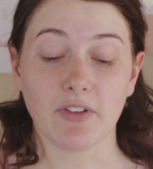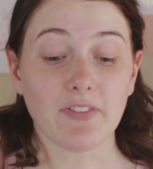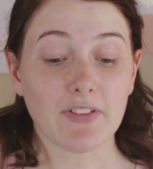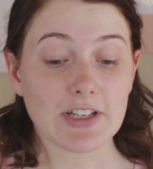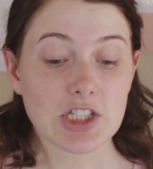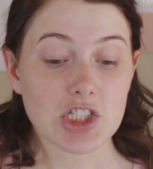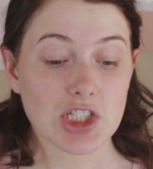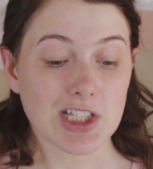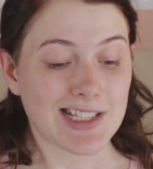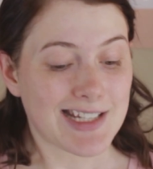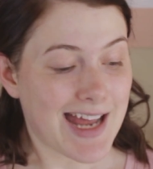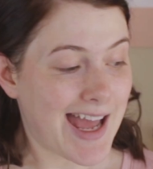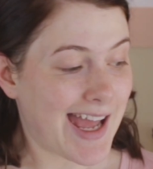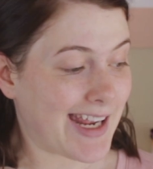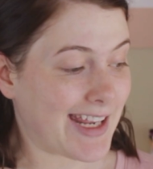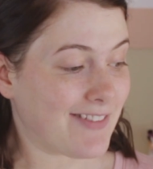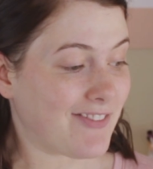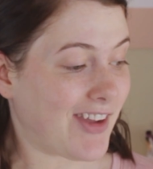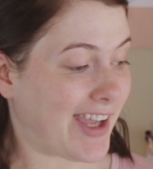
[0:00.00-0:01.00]
officially
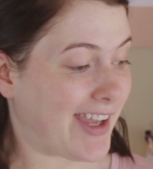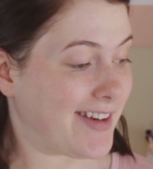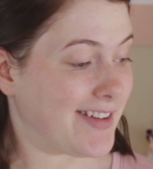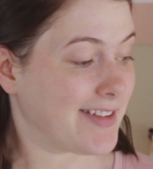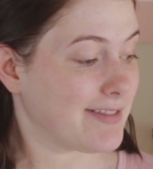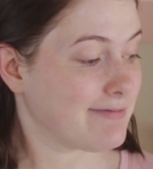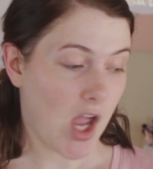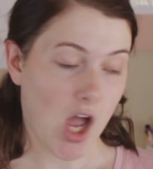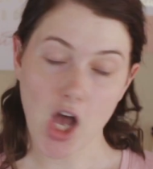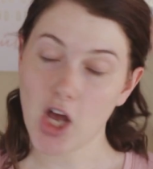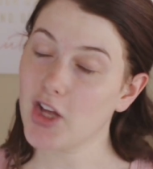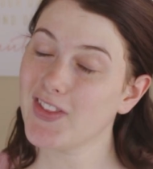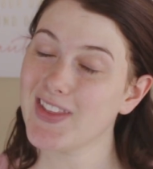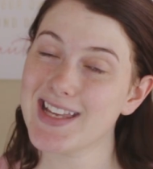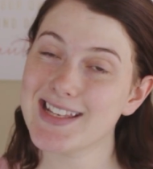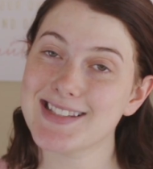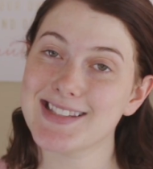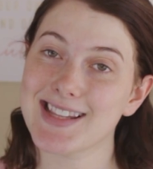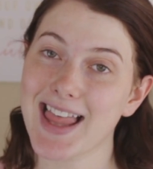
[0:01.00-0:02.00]
dying of heat. All
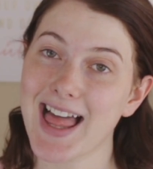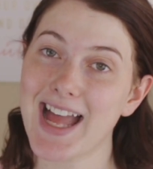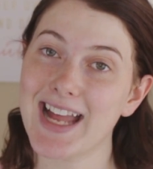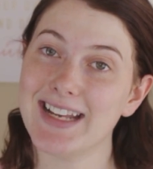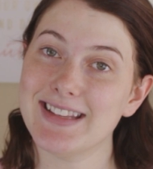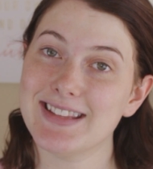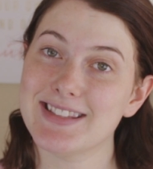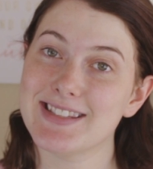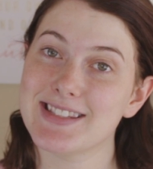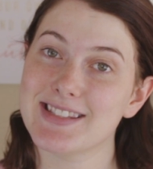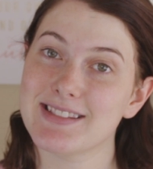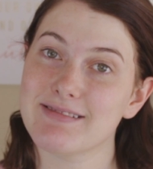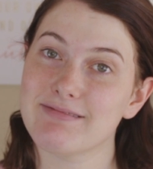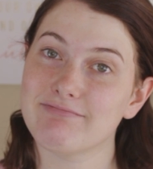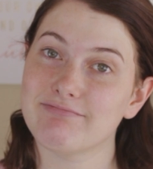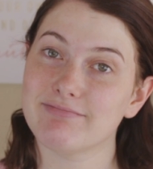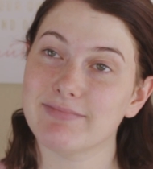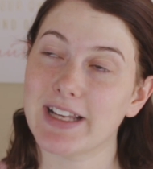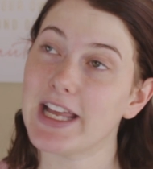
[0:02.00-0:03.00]
these lights
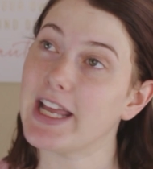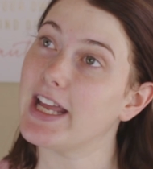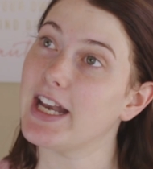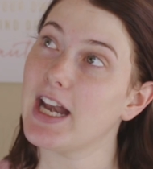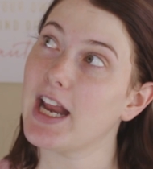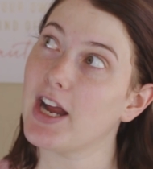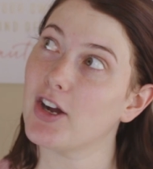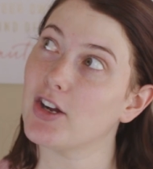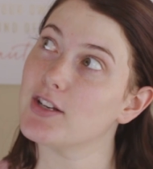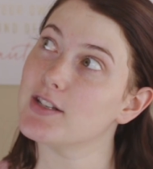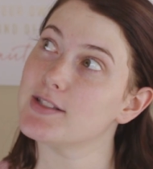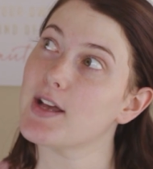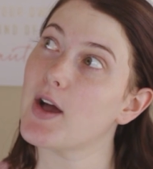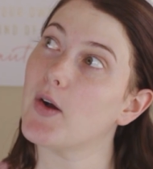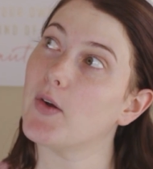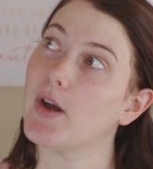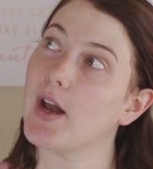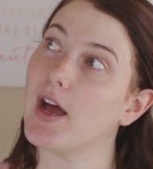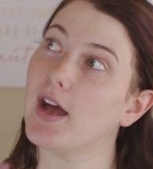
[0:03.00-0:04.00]
in
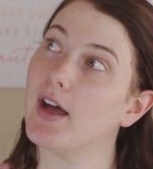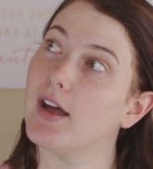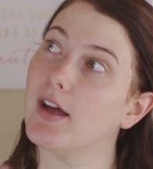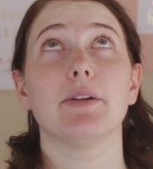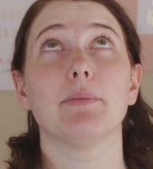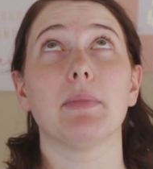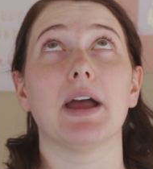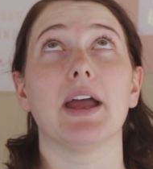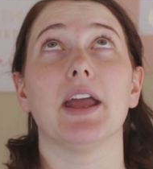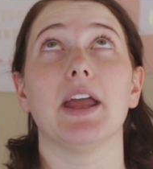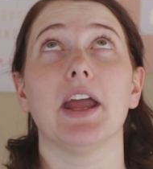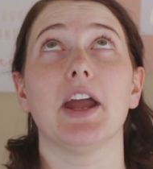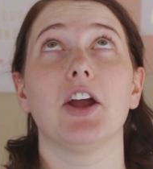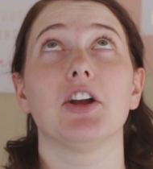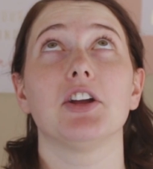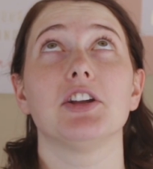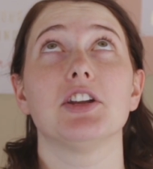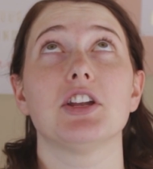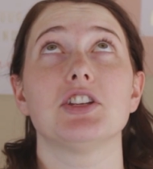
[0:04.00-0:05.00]
Arizona. My
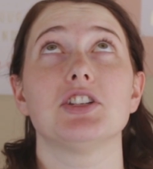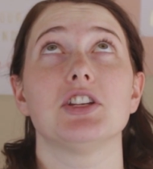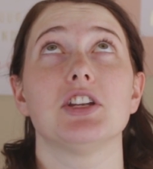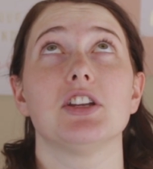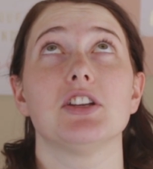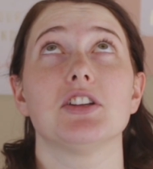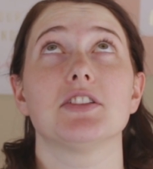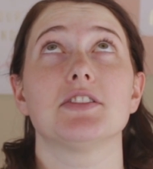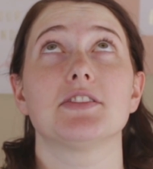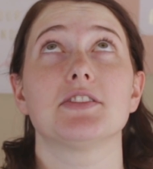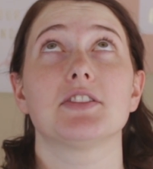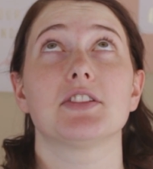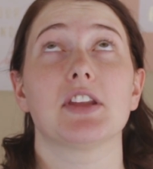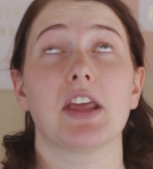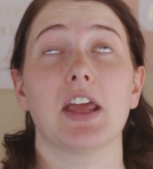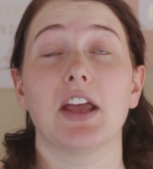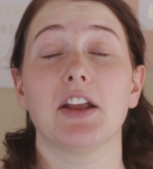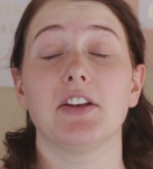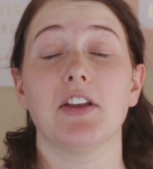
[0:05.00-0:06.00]
air conditioning just
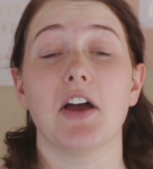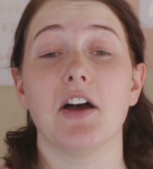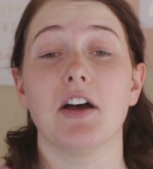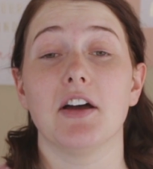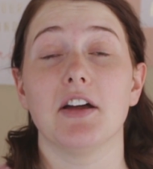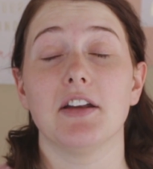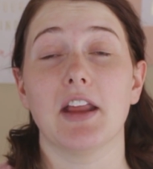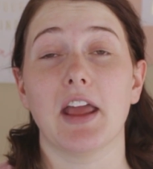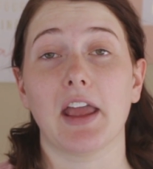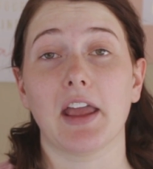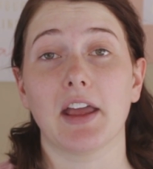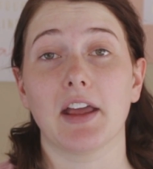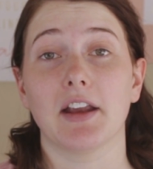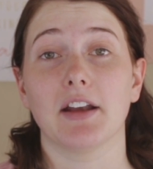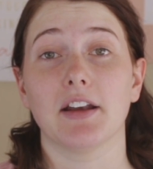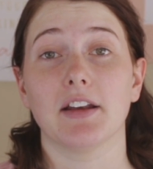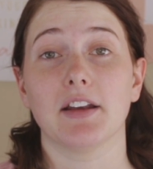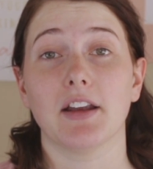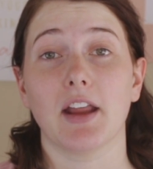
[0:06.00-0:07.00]
kicked on
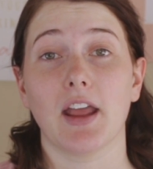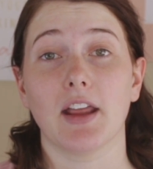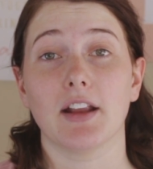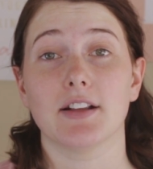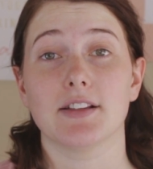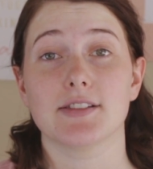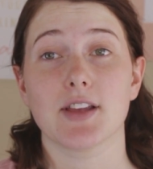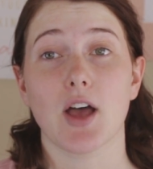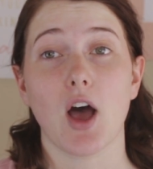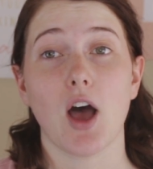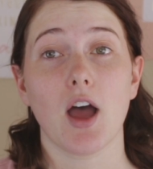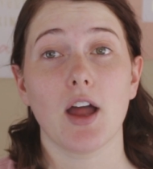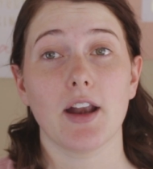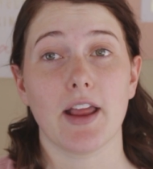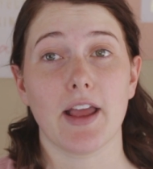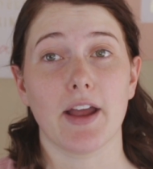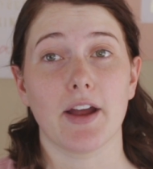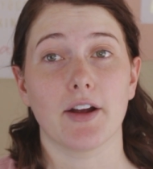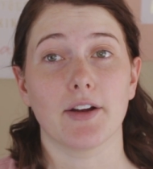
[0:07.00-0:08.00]
and it's hot
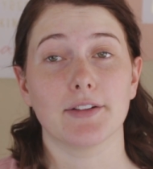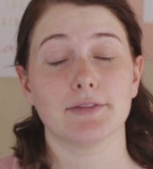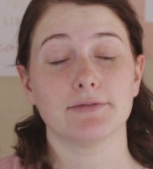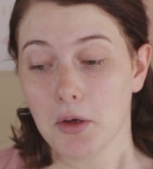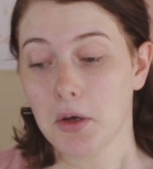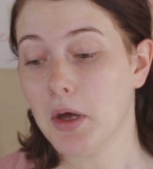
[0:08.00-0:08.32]
air.